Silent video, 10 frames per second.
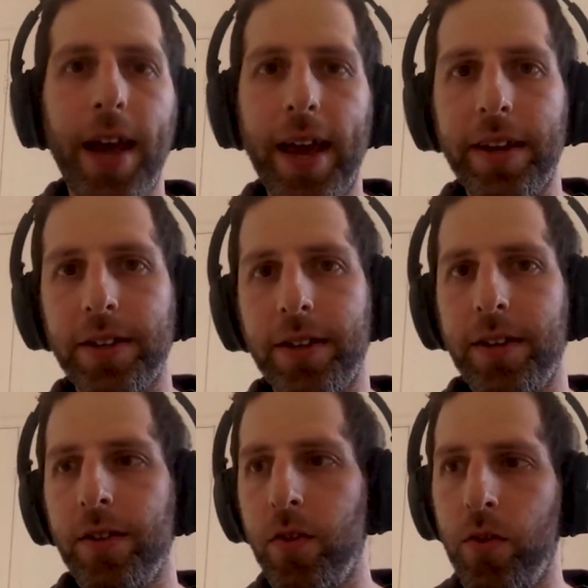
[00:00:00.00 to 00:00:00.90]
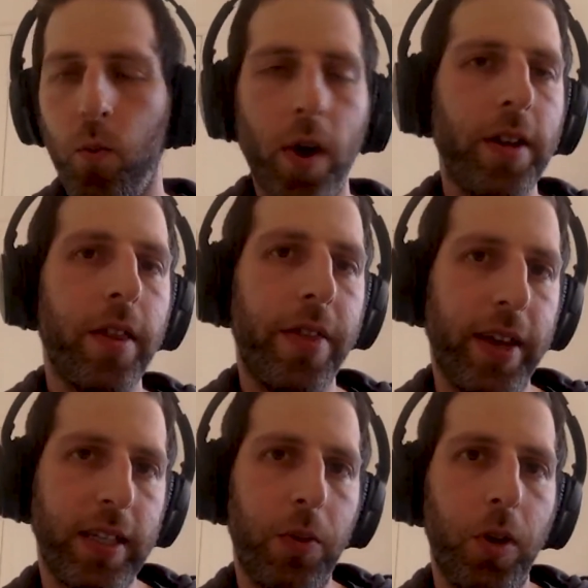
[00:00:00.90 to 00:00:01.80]
And one of the
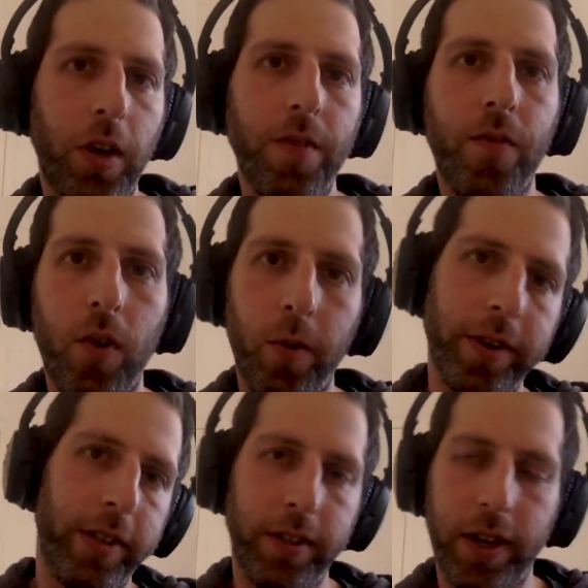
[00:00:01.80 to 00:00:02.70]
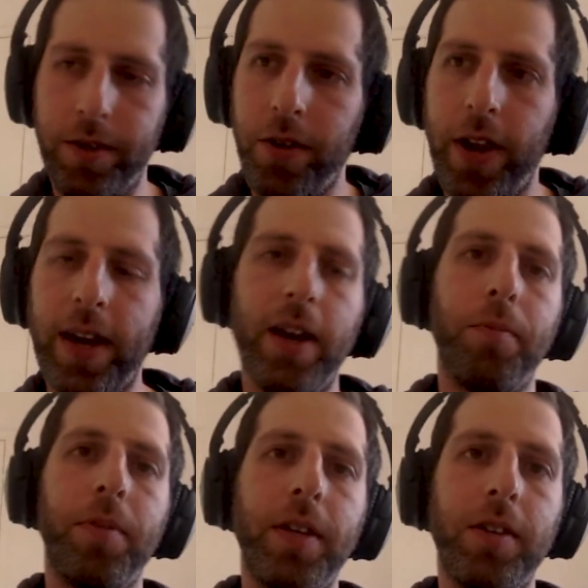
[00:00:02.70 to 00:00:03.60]
things they were looking for was they said, okay, now
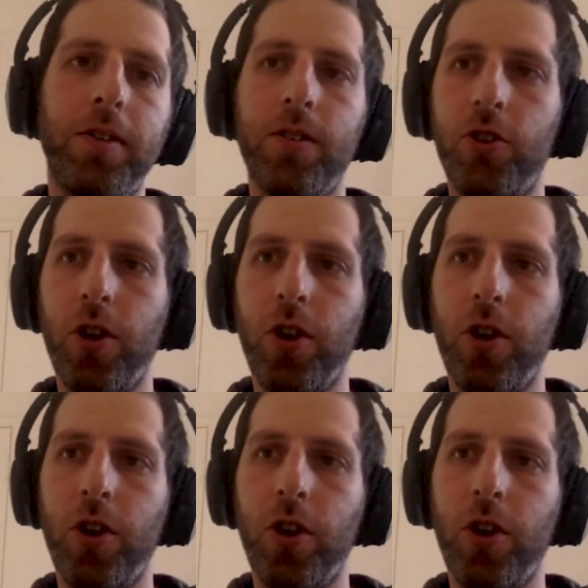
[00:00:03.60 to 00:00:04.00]
please